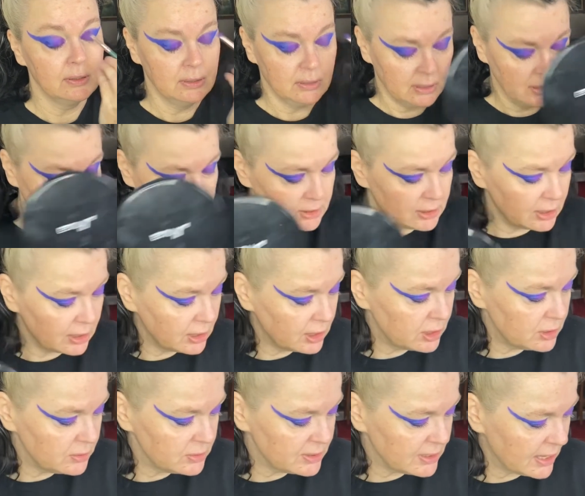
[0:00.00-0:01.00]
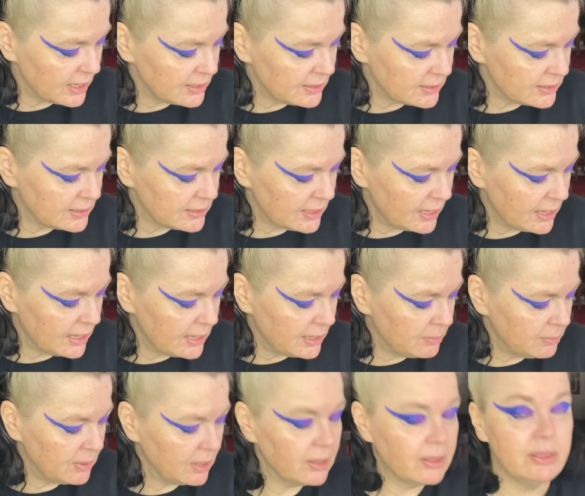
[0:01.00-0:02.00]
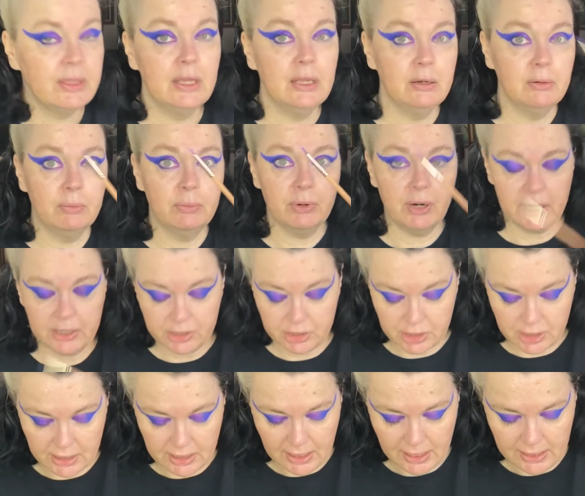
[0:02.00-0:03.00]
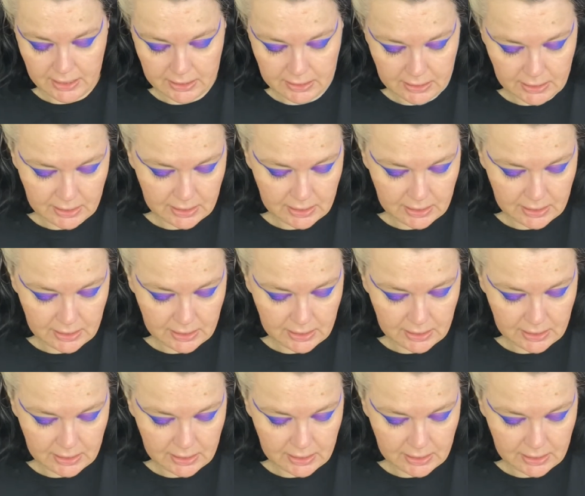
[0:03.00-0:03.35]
So I'm going to use that same thin brush again